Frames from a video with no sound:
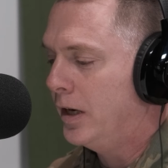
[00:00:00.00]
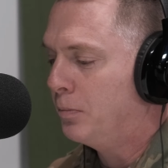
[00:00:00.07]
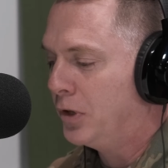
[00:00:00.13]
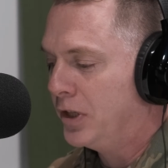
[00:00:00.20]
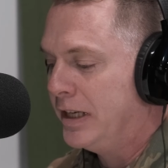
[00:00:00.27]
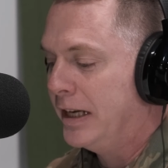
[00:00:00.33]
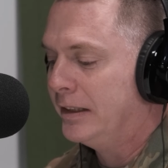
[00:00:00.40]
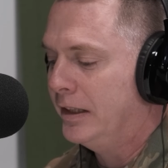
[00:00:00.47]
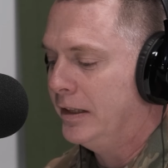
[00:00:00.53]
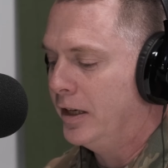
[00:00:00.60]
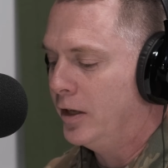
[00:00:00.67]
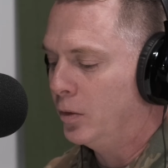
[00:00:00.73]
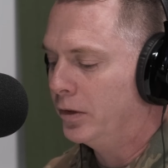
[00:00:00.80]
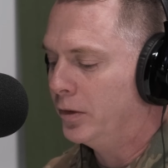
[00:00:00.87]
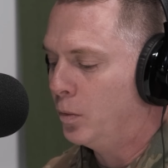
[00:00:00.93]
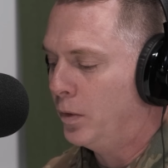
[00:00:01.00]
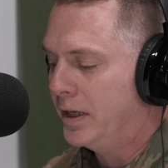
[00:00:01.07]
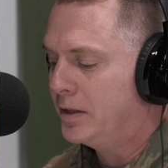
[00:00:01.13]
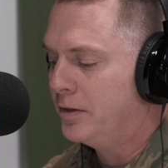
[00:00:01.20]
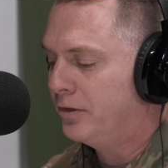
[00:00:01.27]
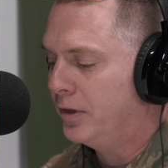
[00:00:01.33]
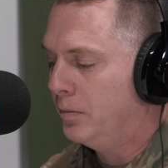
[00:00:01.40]
protecting the
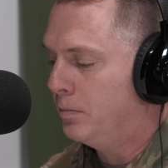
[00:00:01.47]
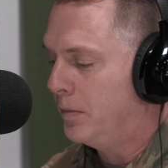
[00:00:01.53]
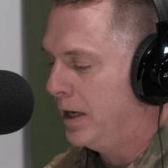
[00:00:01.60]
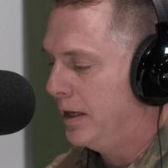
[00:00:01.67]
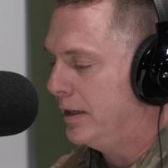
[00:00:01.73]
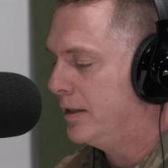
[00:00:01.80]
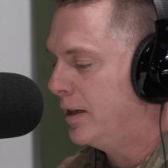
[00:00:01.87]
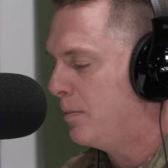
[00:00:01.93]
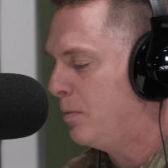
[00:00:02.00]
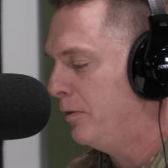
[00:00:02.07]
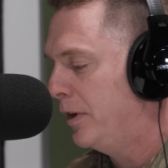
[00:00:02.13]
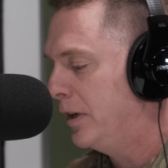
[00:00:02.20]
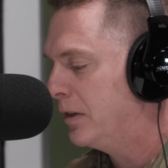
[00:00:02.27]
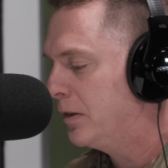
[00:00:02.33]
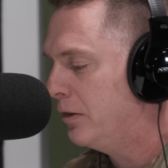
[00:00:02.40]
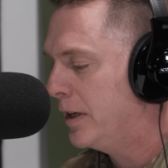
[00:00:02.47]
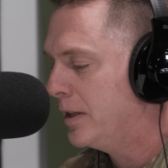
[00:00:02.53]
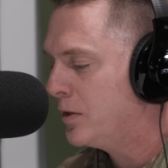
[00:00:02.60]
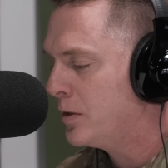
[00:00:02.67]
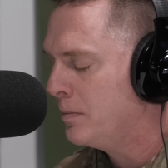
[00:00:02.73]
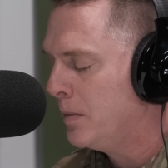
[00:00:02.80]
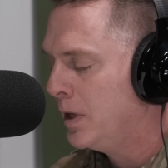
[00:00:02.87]
Northwest from any type of air
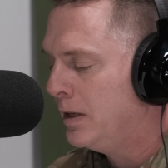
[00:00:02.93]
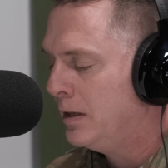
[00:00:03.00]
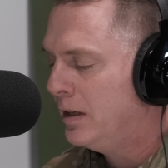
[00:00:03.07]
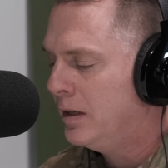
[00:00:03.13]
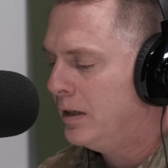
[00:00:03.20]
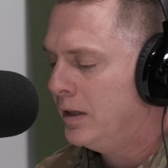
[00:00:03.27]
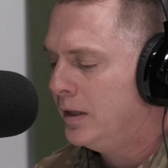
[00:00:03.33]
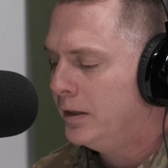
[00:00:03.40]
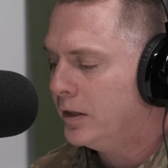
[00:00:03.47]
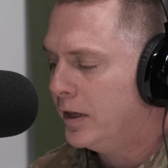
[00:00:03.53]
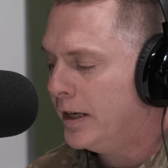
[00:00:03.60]
threats. The